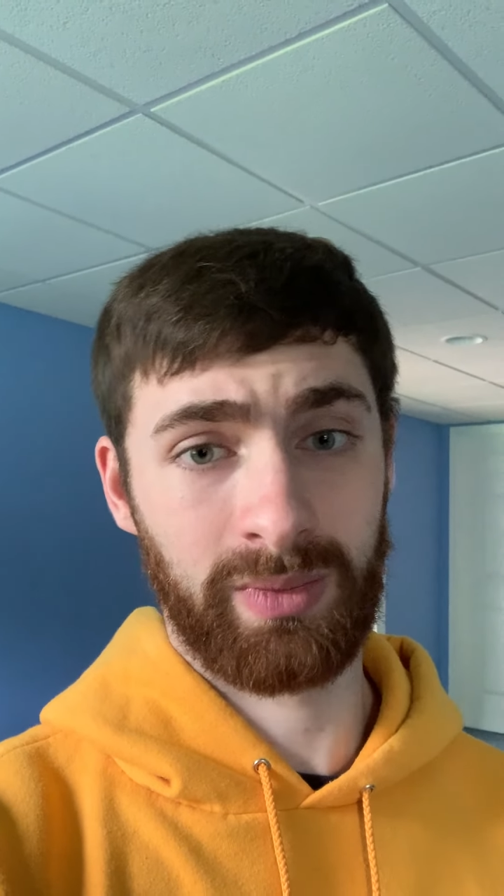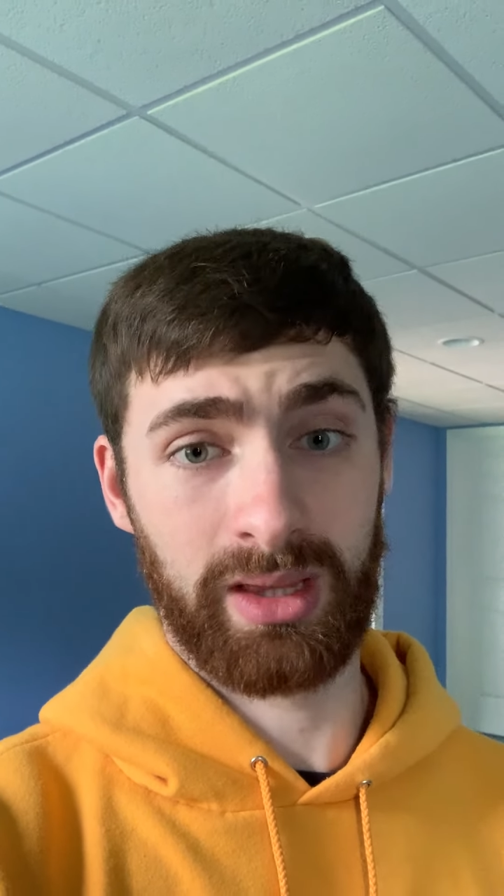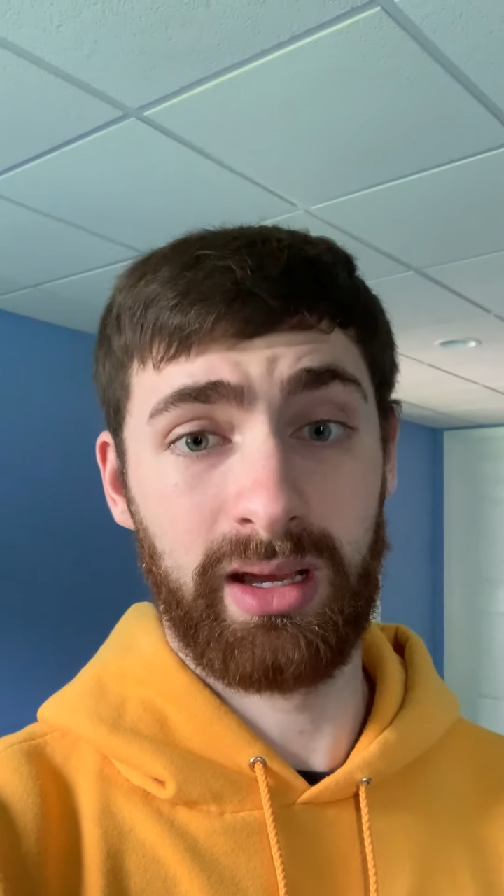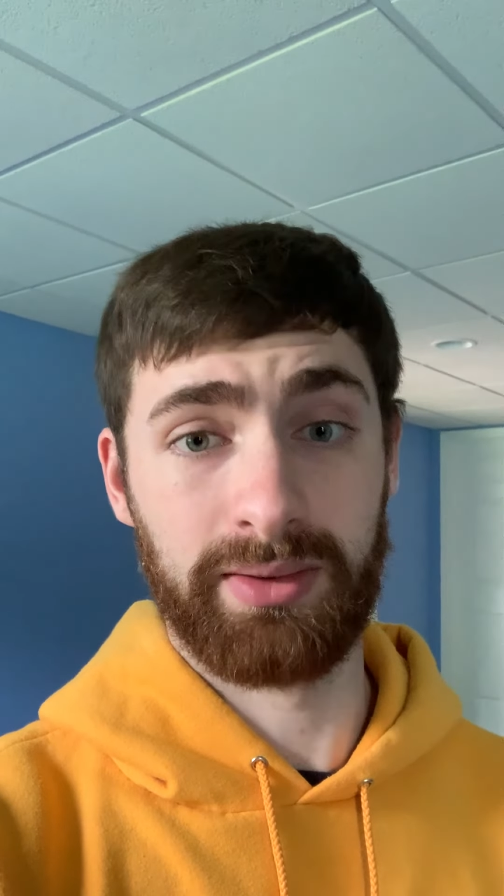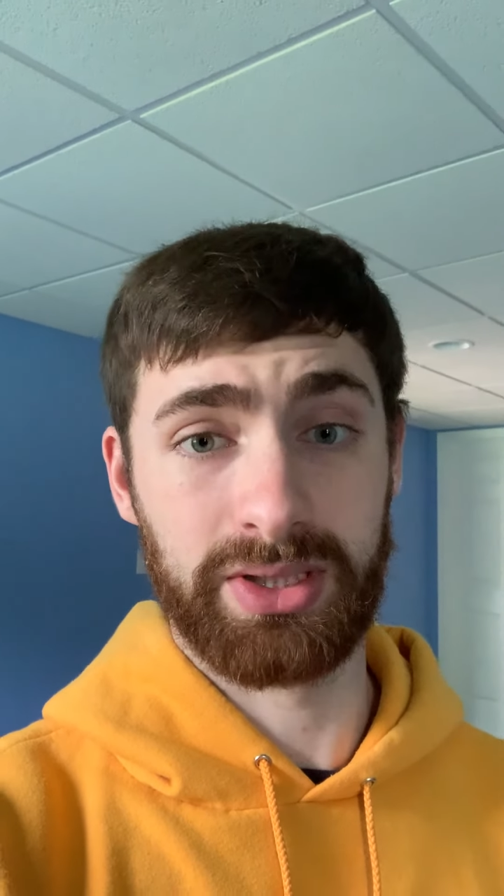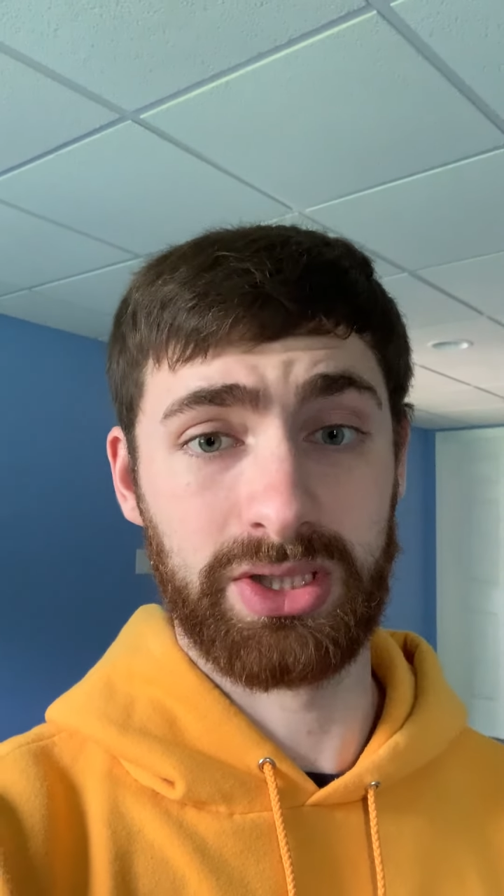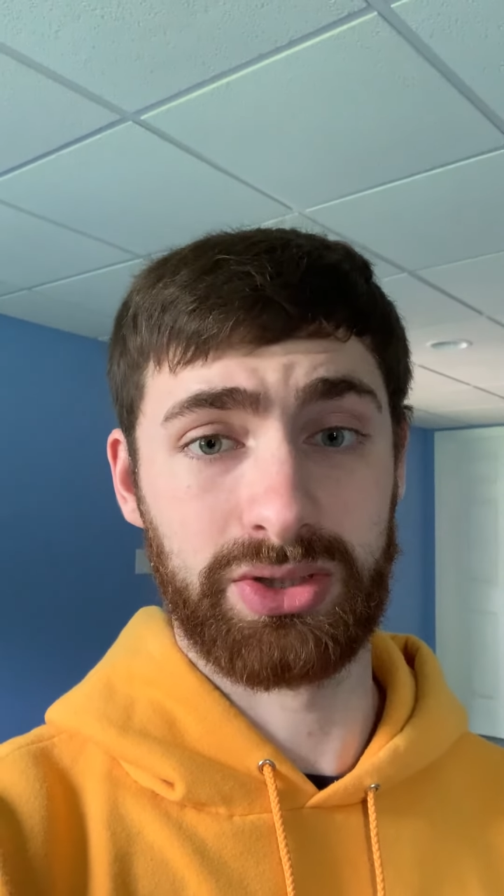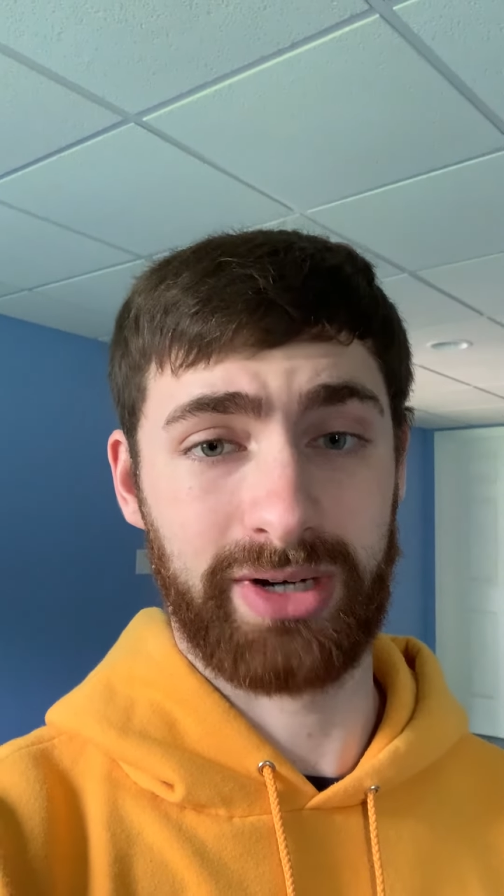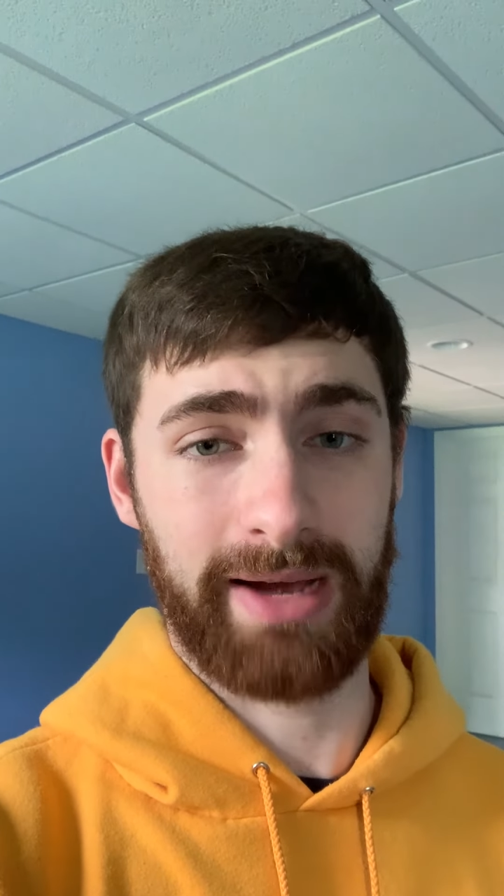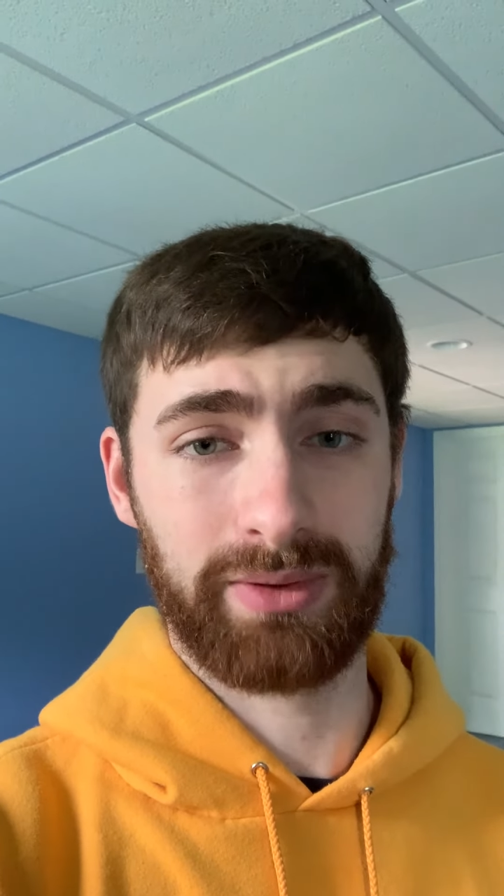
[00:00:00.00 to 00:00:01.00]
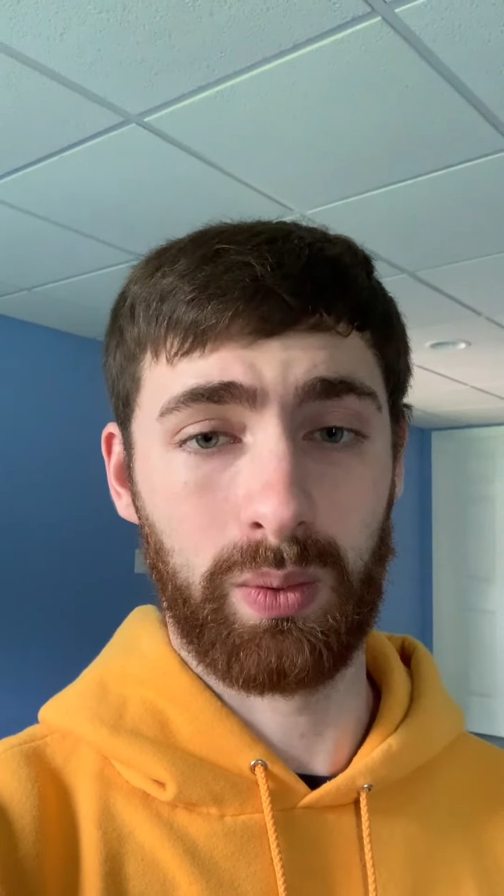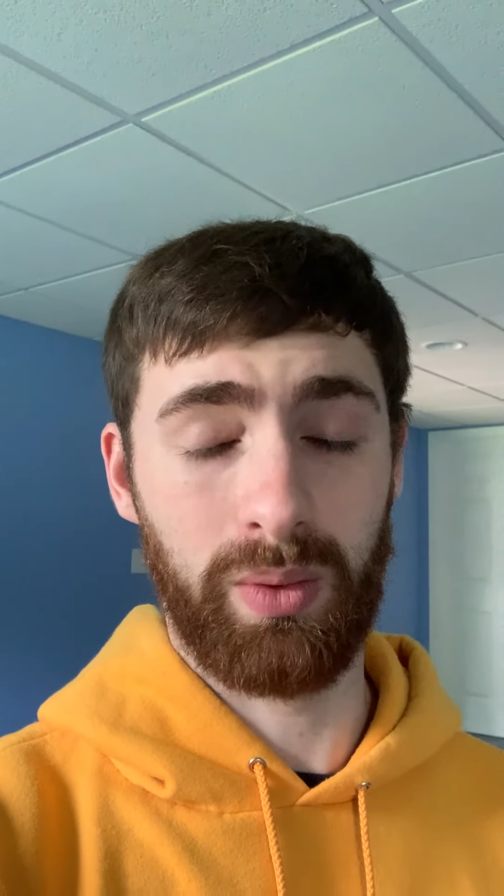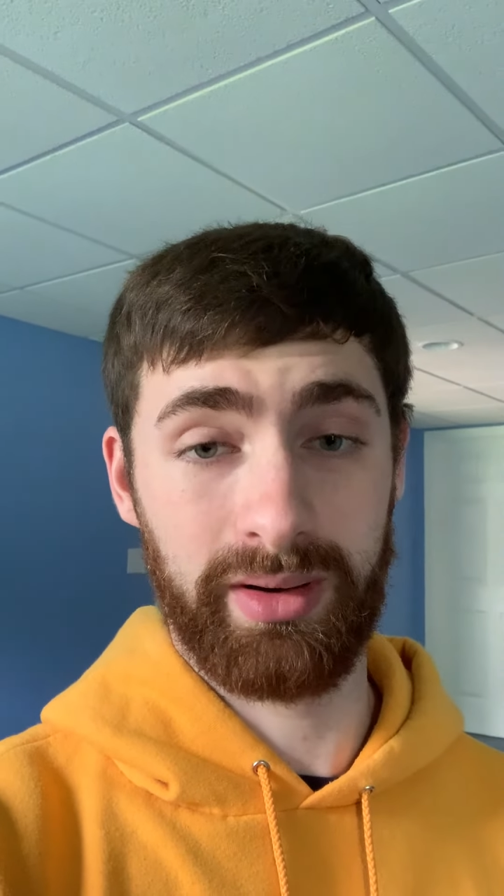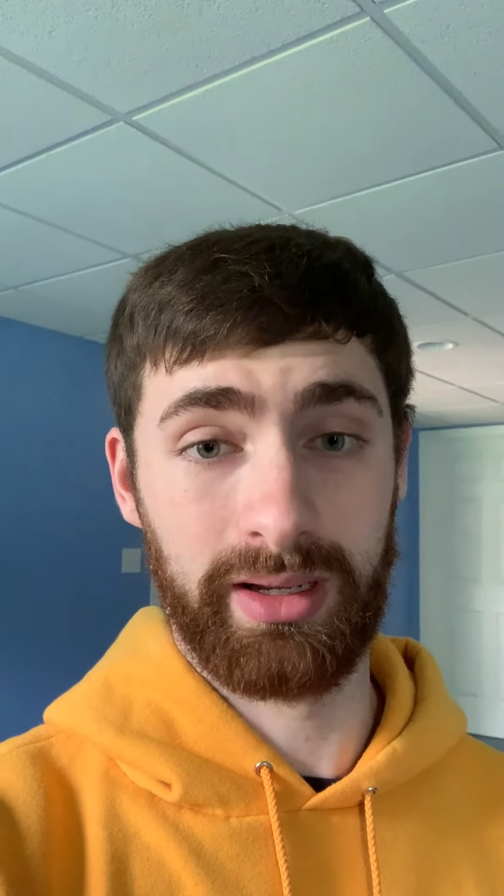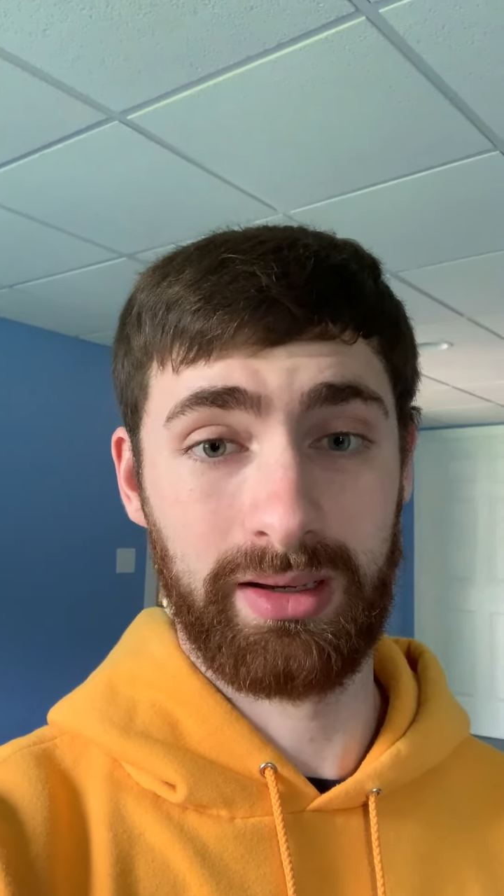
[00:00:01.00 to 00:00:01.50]
And they also just drafted
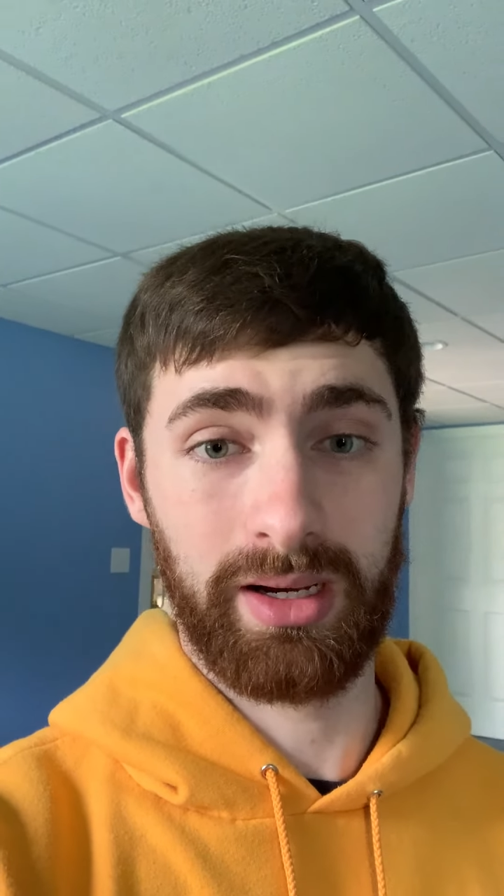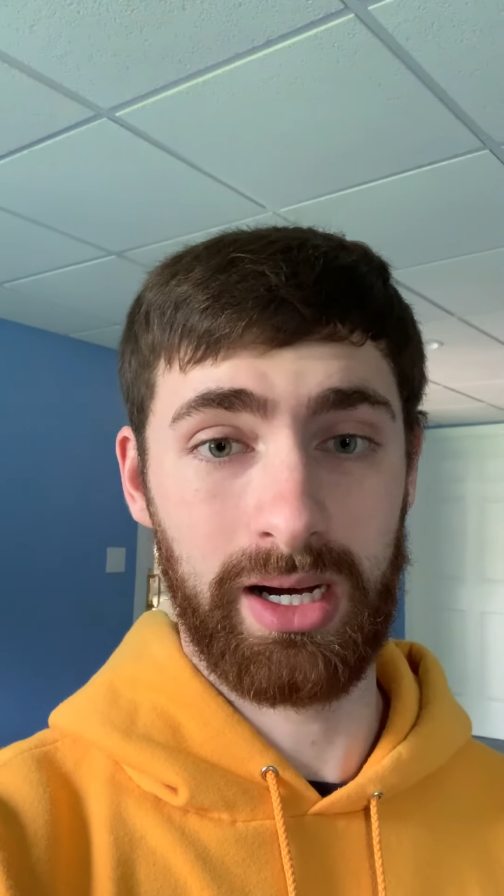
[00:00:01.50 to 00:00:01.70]
one